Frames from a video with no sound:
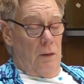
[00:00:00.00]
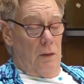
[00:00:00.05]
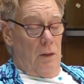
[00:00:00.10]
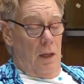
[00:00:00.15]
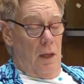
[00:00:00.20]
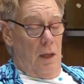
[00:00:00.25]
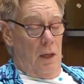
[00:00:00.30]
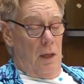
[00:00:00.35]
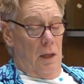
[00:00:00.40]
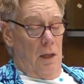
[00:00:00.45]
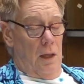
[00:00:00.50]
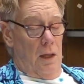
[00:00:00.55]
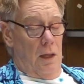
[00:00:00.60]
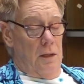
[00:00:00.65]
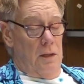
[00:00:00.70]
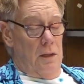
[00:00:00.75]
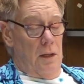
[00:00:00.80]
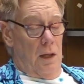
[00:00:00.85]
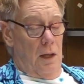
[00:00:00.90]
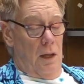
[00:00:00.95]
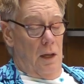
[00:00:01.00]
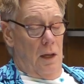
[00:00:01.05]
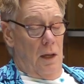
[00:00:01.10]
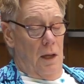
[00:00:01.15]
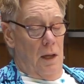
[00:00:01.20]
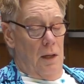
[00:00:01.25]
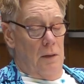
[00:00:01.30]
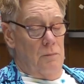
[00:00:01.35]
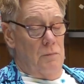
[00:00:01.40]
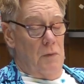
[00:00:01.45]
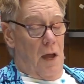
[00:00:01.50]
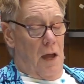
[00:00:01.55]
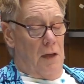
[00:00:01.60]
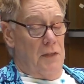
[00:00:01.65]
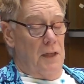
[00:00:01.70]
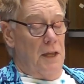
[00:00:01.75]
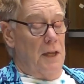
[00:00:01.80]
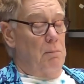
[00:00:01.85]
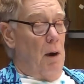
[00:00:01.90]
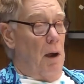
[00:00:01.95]
and I
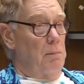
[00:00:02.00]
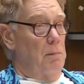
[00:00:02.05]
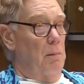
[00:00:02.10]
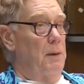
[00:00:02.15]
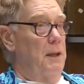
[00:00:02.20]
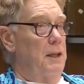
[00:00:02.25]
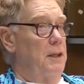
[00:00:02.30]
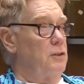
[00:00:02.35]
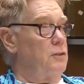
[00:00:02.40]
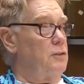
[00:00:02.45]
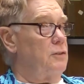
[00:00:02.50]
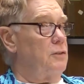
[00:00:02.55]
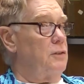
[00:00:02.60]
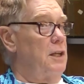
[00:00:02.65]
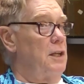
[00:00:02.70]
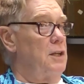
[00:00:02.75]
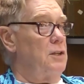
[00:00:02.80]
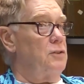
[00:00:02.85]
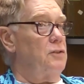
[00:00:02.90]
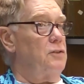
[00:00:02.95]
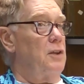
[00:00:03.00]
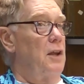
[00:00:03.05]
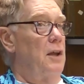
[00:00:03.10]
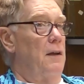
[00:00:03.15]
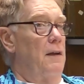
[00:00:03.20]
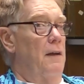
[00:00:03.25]
think probably his his